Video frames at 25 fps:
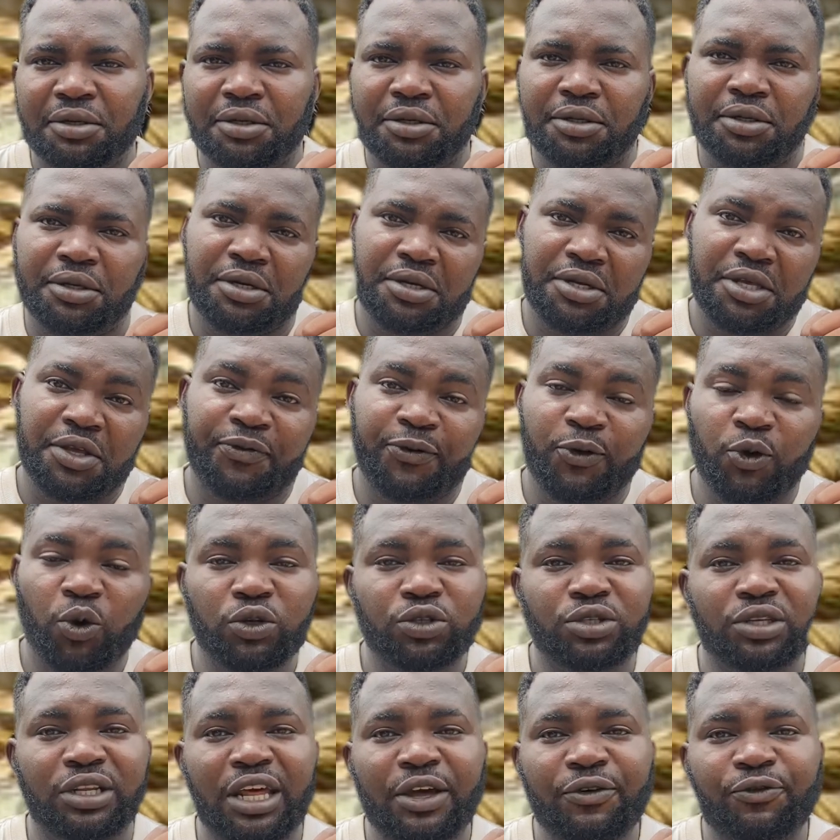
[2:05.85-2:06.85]
If you
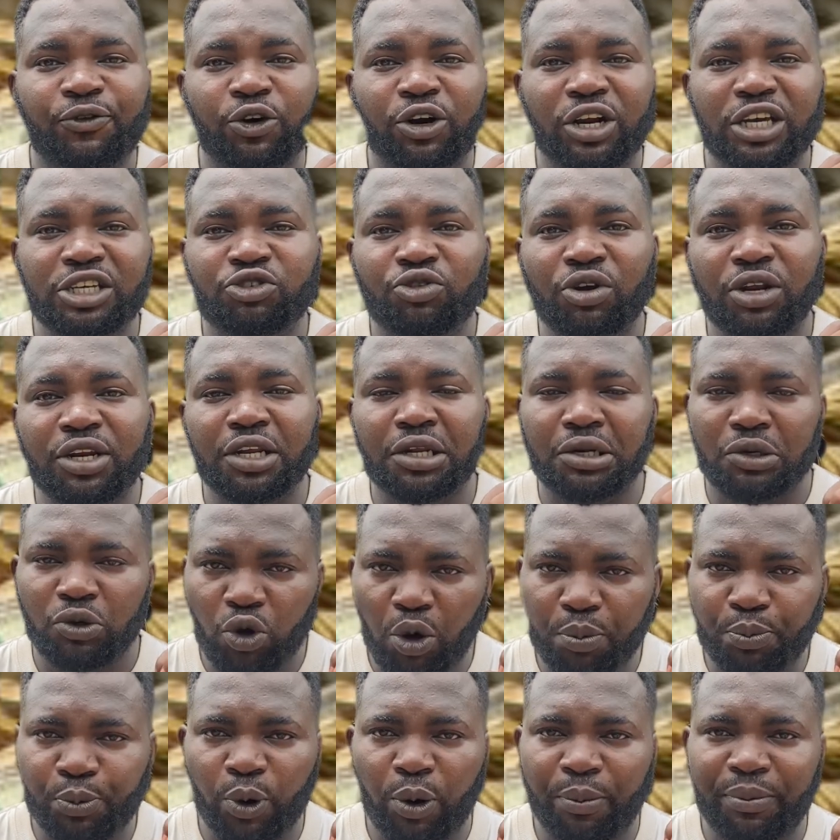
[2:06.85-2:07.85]
want to learn forex trading, no
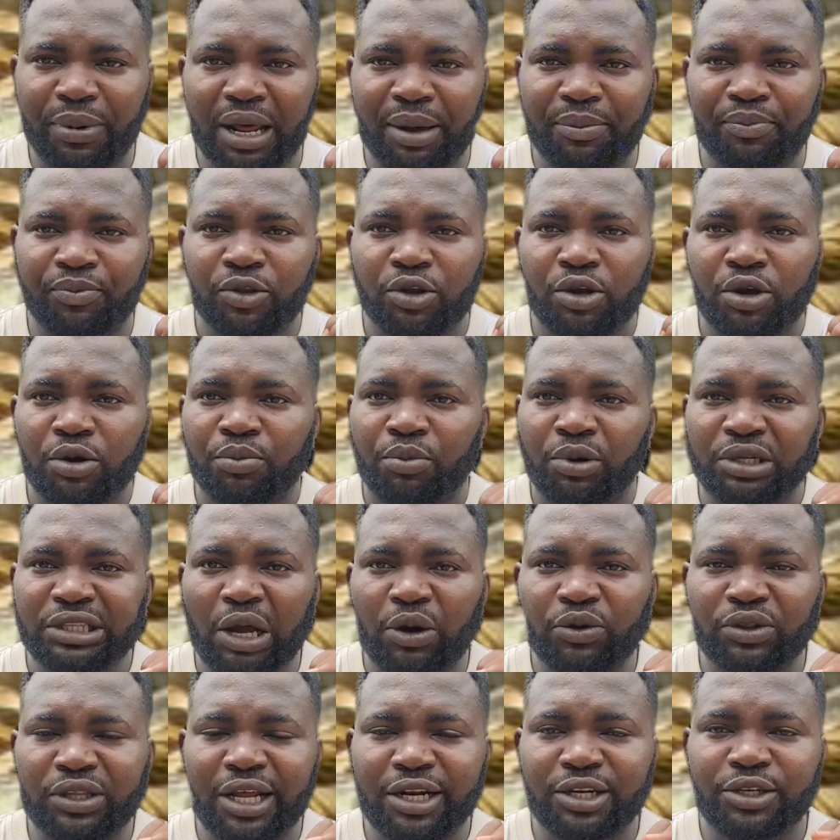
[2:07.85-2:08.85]
problem, but
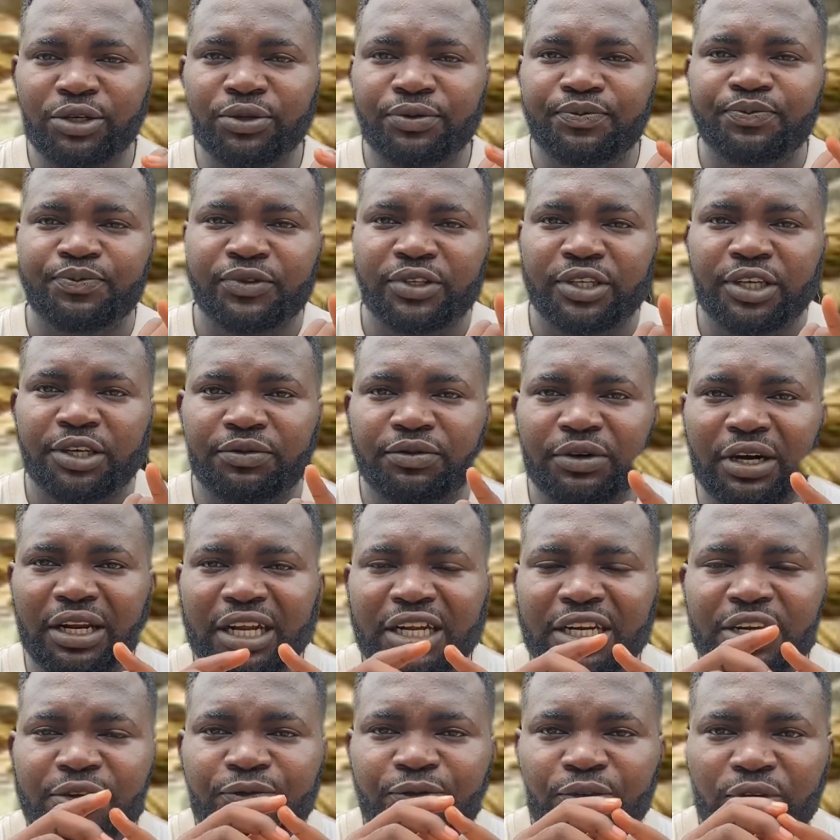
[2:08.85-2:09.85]
I'll tell you, if you are
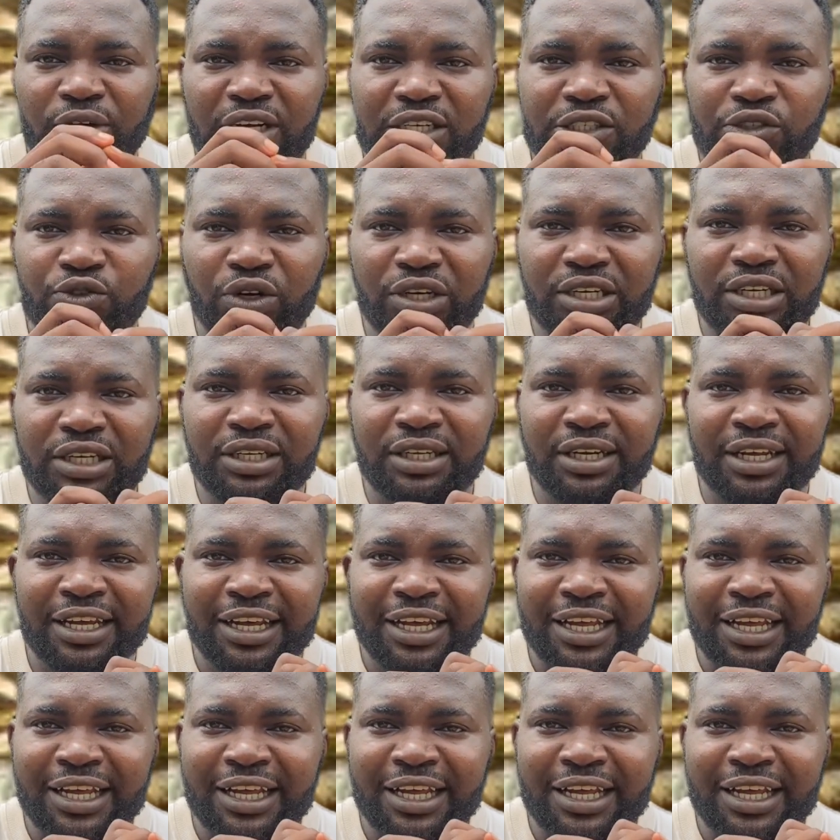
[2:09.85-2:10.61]
learning forex trading,